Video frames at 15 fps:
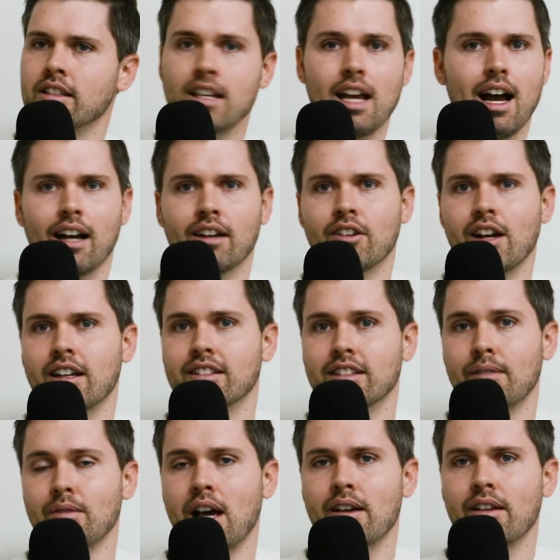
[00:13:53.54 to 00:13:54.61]
Yeah, right.
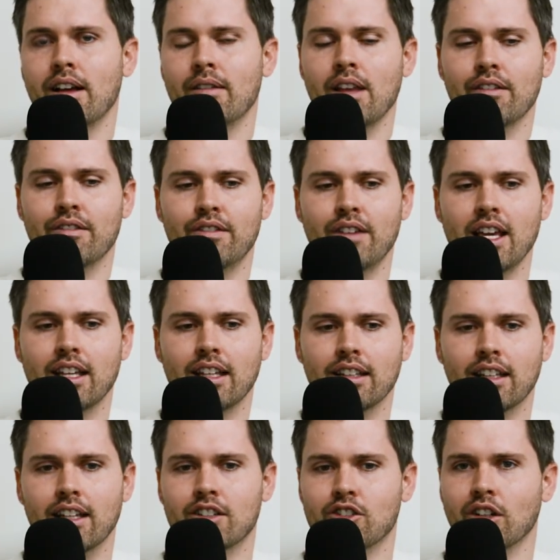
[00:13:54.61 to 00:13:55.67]
Because I'm not I'm not
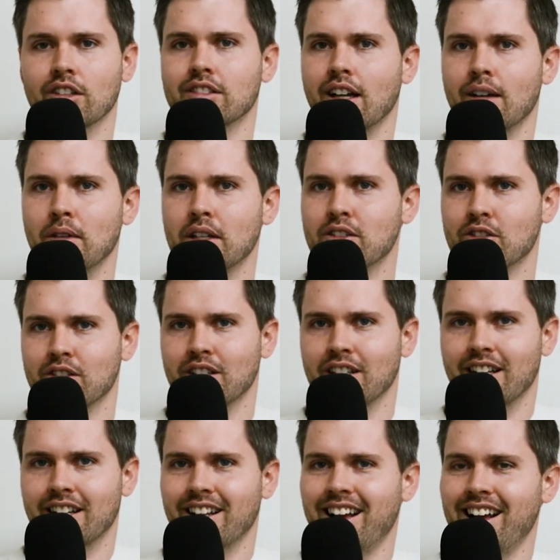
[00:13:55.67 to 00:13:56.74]
faking the interest. I'm
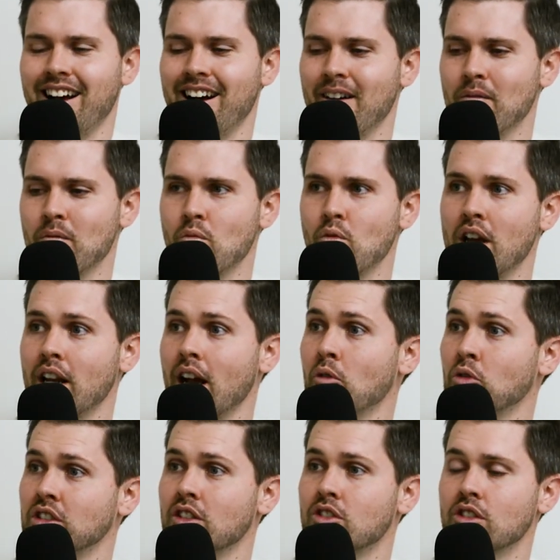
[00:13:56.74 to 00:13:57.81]
interested, um, and I
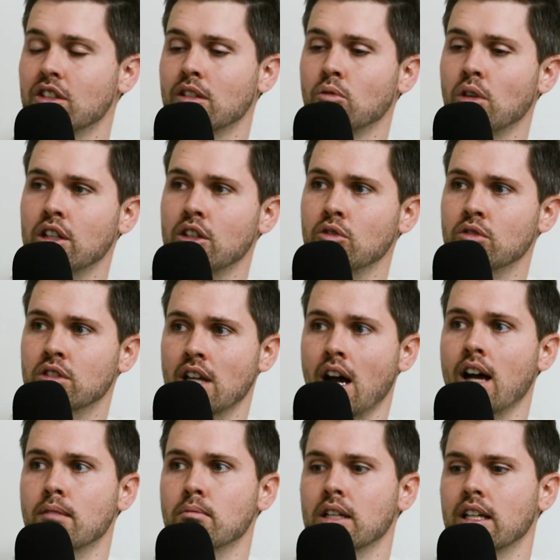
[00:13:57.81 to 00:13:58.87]
was interested in what you'd
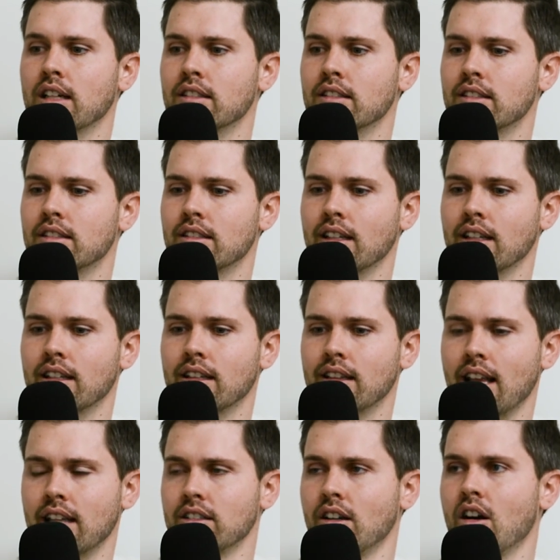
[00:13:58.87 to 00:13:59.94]
done because like
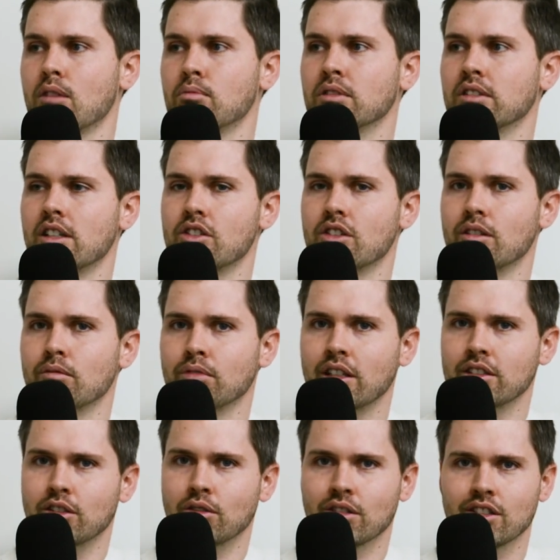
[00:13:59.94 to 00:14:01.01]
that's a hard position.
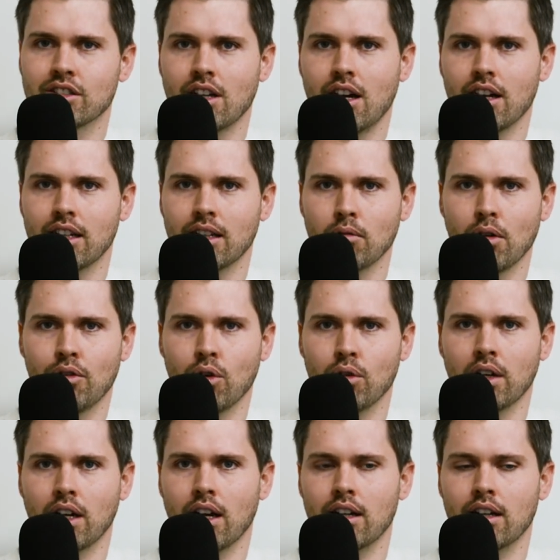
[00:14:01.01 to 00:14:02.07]
Plus, you were just talking
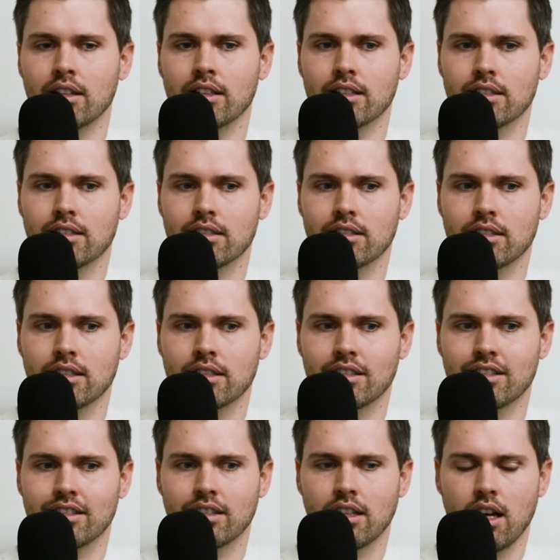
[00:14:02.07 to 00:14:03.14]
before we got on this
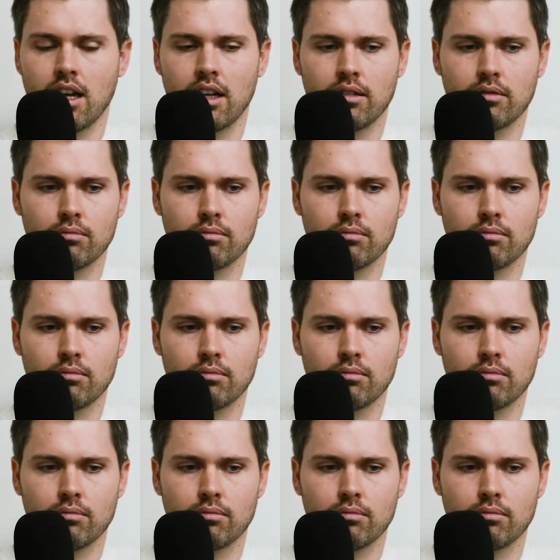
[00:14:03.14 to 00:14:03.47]
this uh,